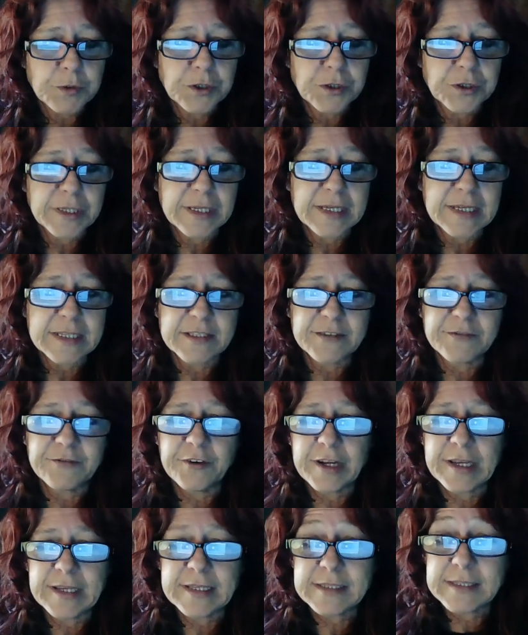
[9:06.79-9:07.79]
He's
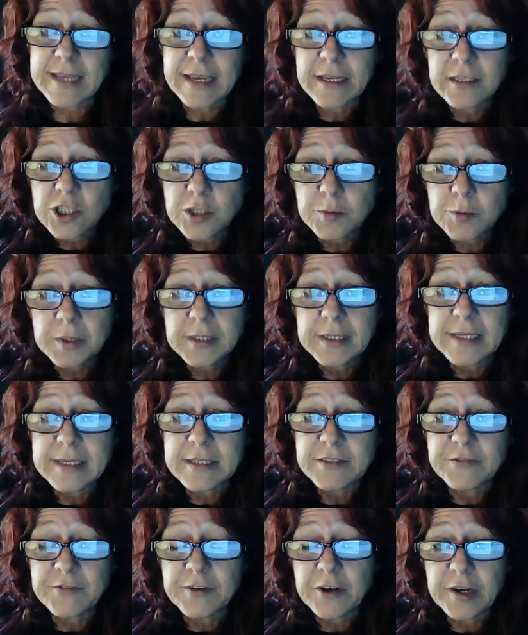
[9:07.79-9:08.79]
very tangible.
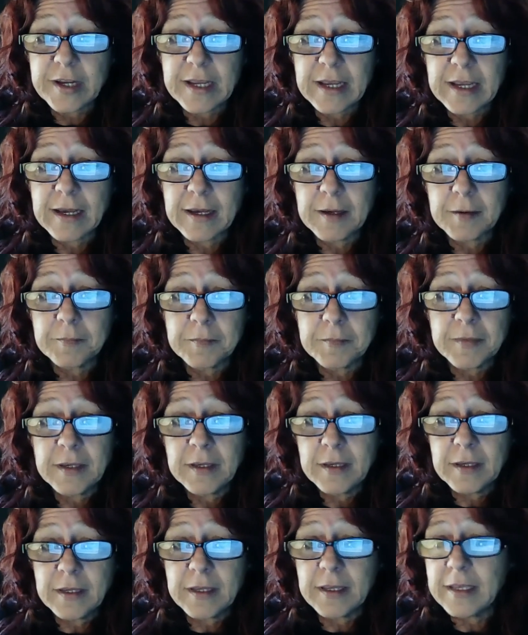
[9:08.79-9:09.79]
He's very,
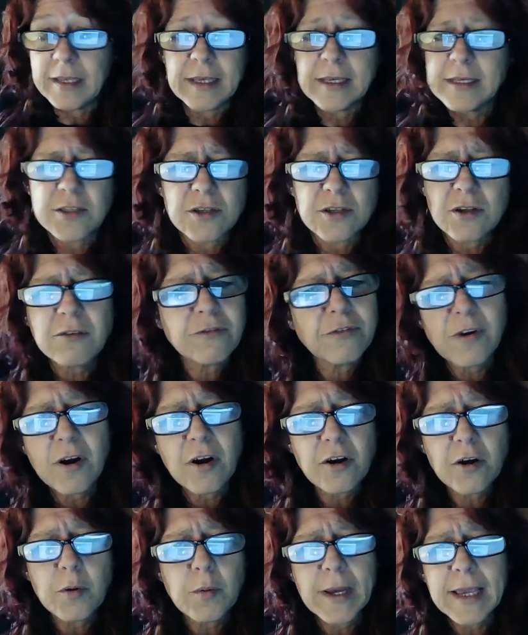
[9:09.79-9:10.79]
he's not
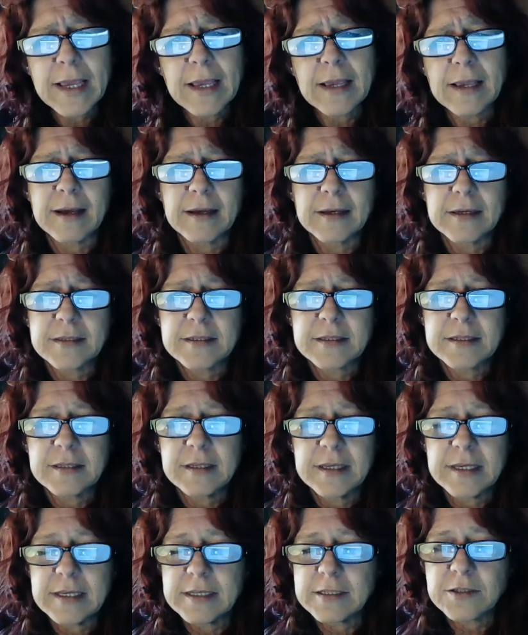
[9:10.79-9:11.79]
far away, guys.
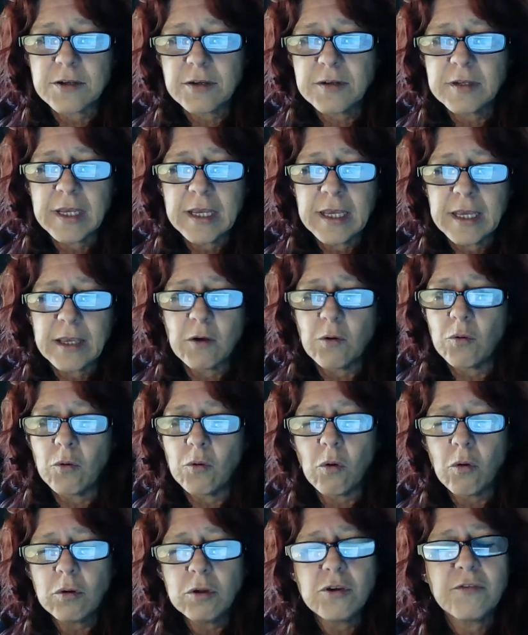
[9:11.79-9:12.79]
He's not.
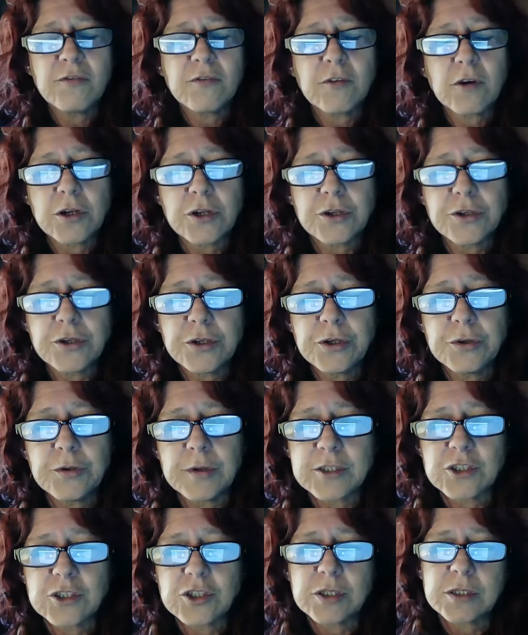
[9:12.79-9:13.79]
All you've got to do
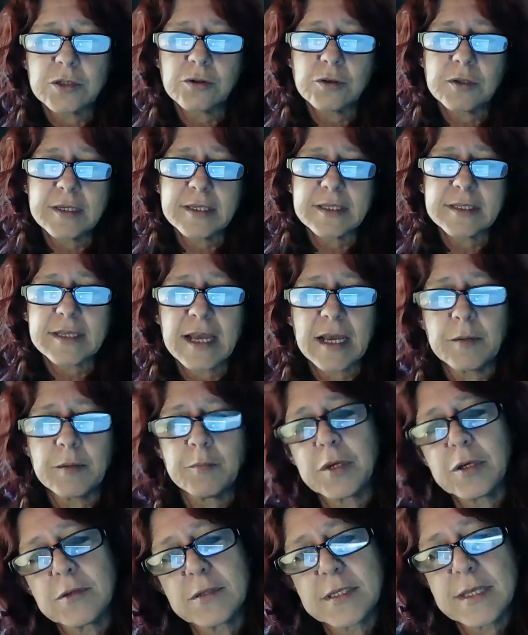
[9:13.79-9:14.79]
is just look inside,
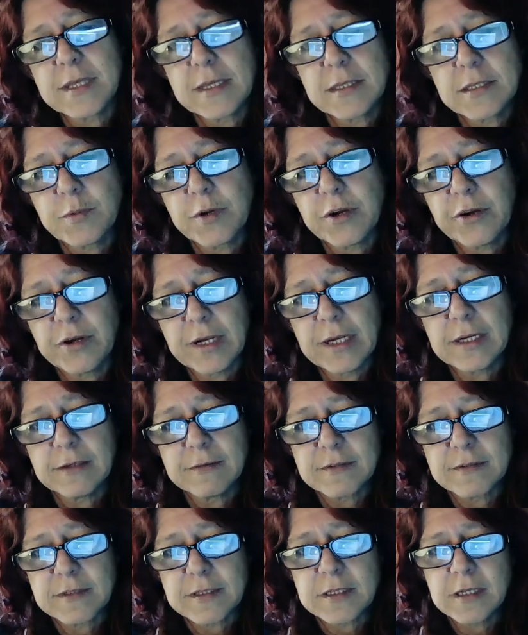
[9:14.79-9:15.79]
because that's where he
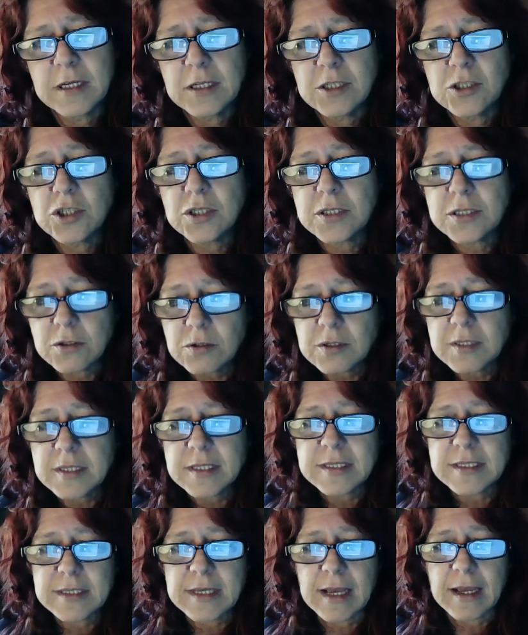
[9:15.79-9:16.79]
lives. Just look
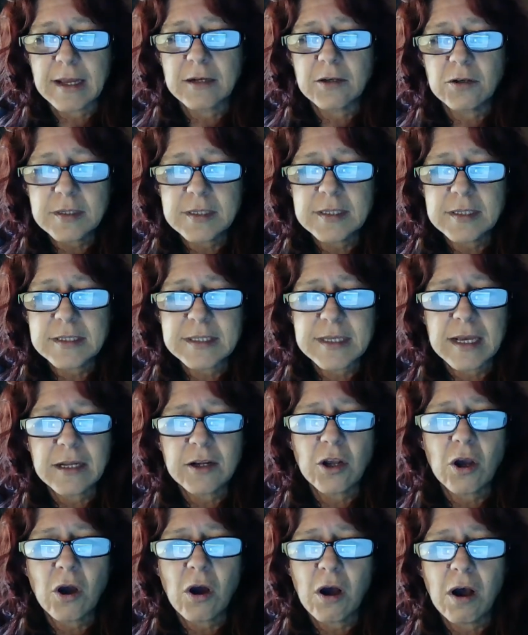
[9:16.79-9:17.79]
inside
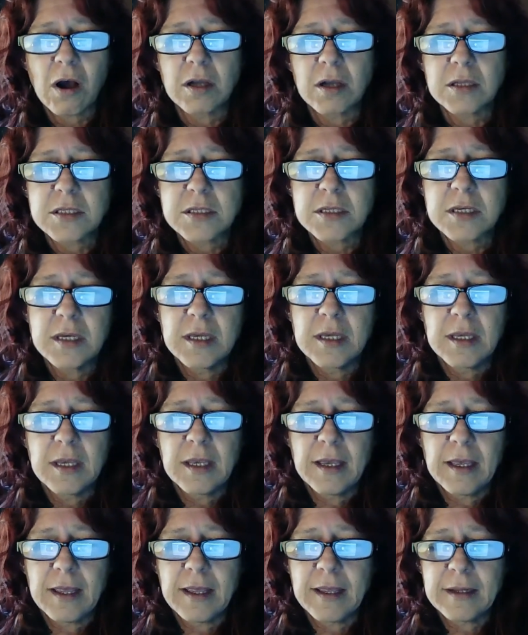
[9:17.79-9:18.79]
your heart.
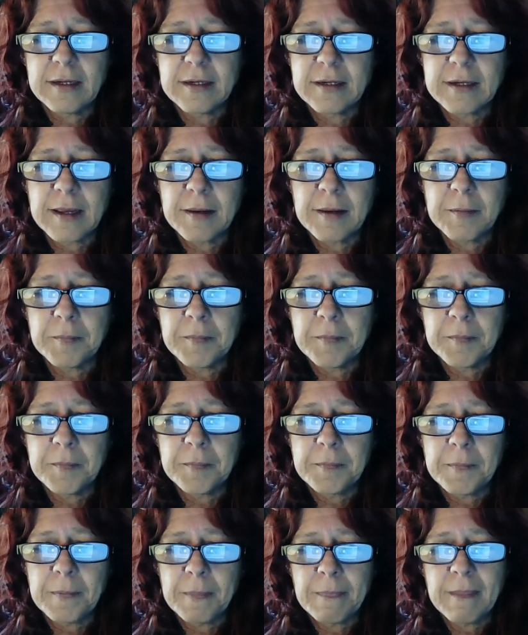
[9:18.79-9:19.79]
And
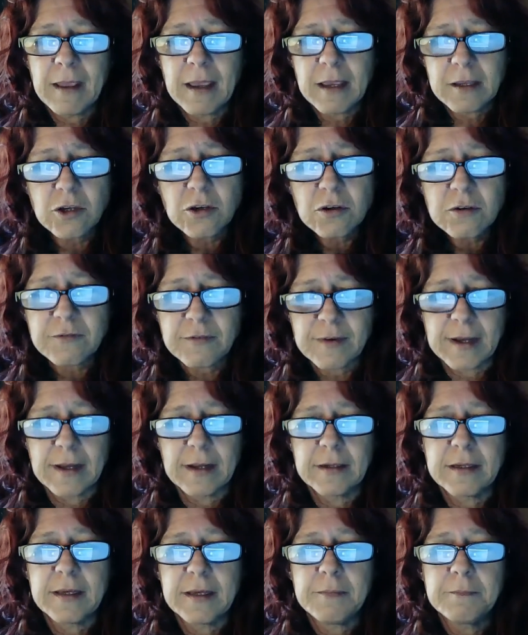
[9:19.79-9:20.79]
you'll
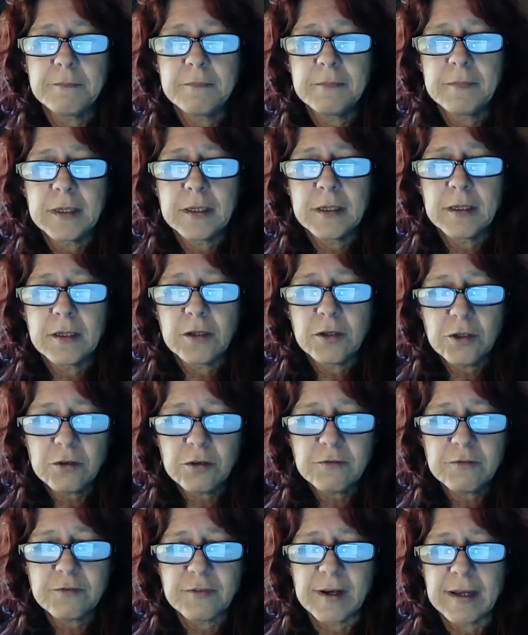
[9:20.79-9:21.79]
find him.
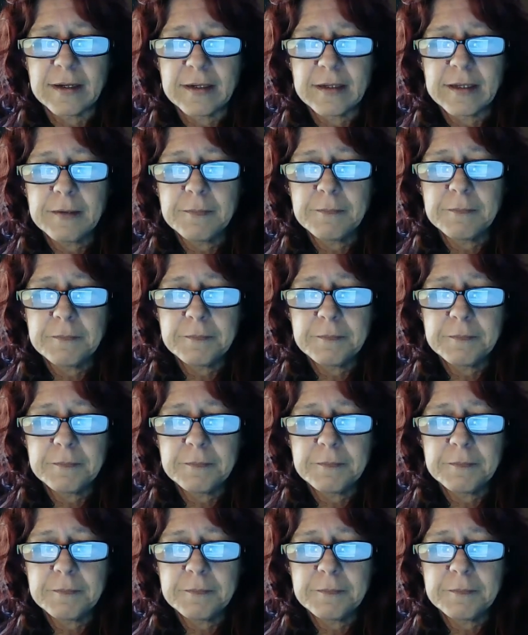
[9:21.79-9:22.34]
You'll find him.